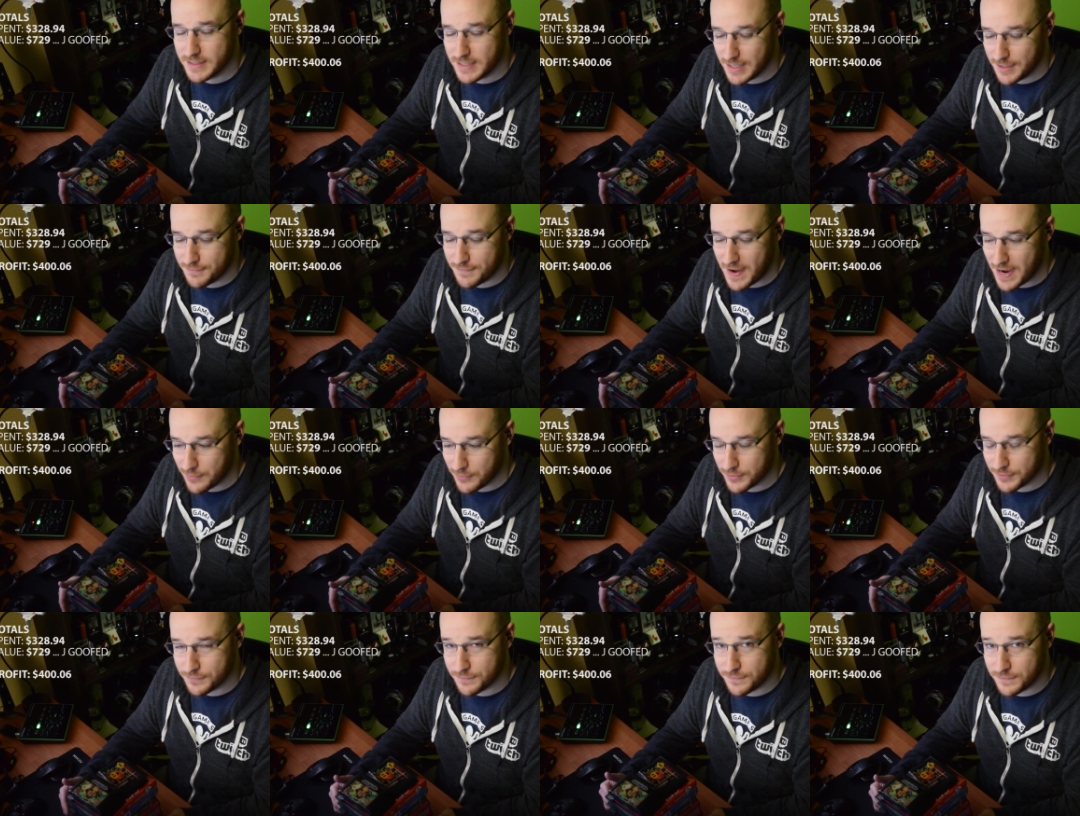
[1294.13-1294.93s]
If I
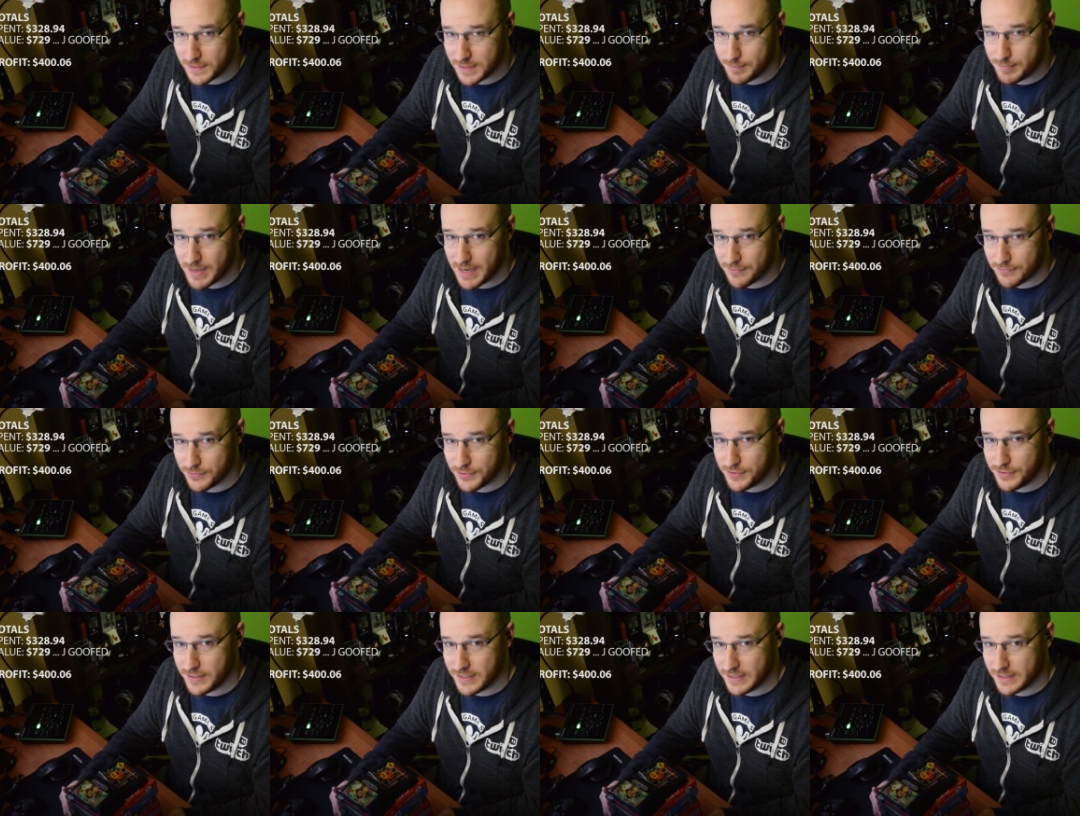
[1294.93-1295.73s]
were to flip
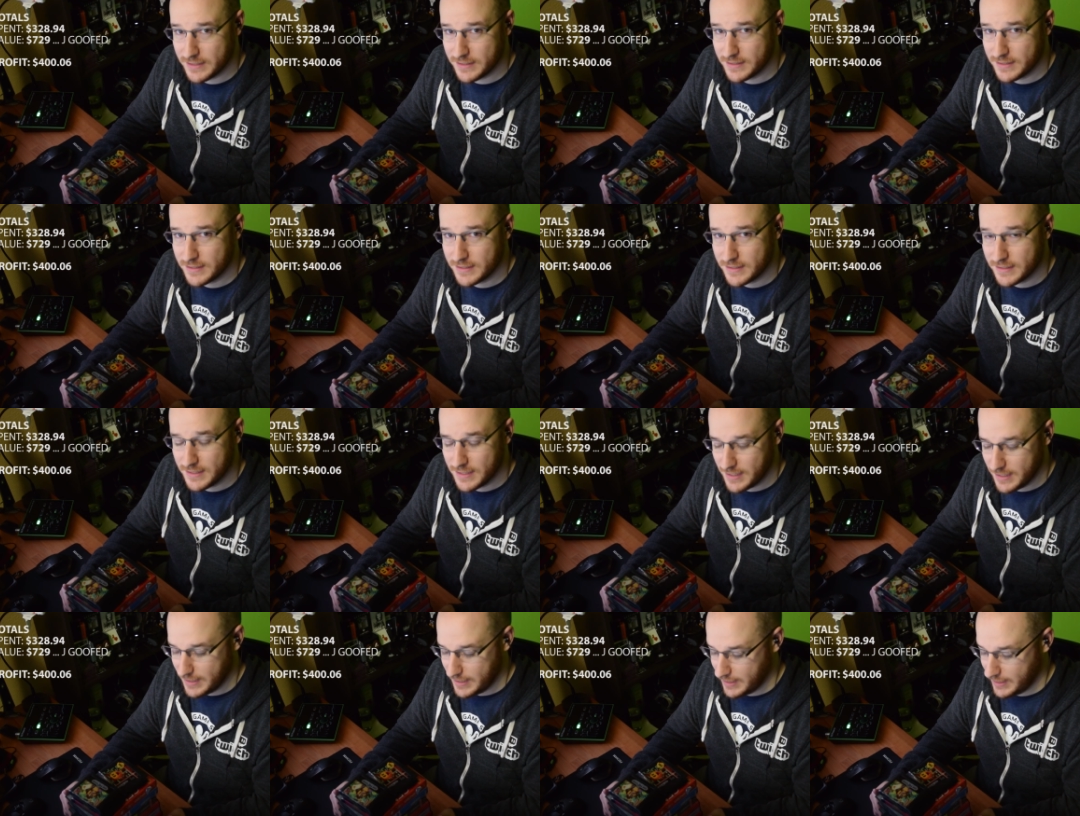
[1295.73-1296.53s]
everything,
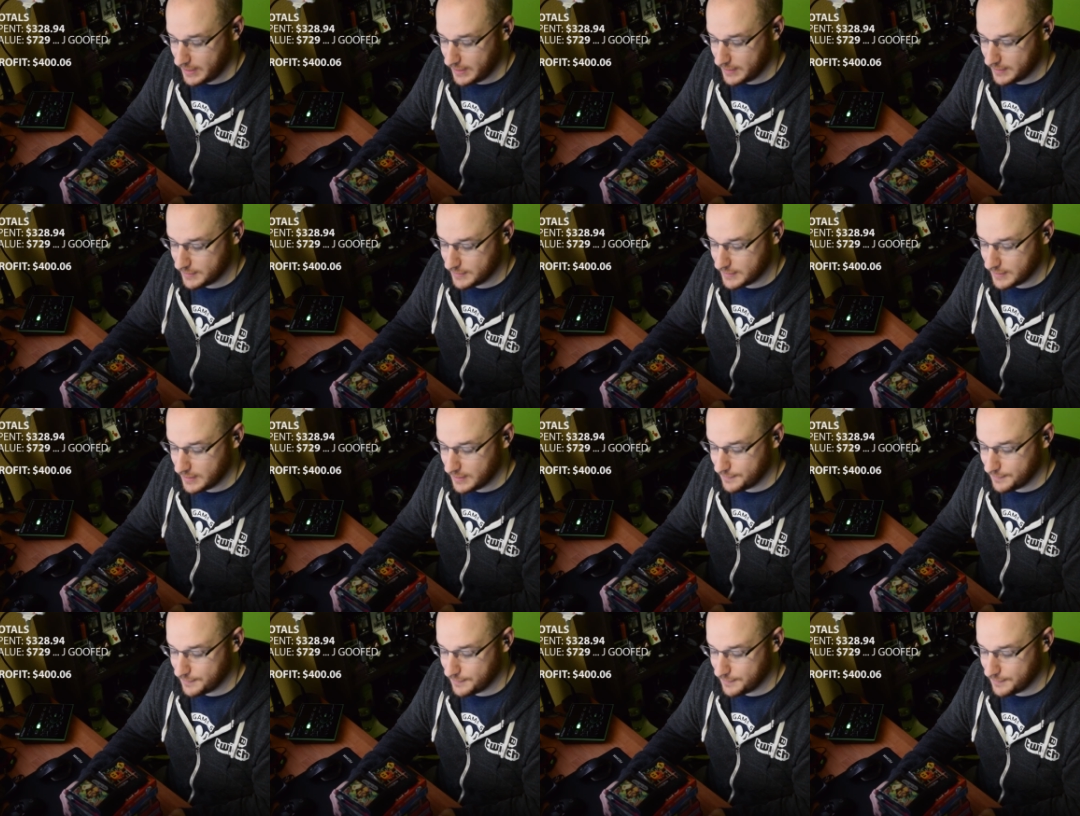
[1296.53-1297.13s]
and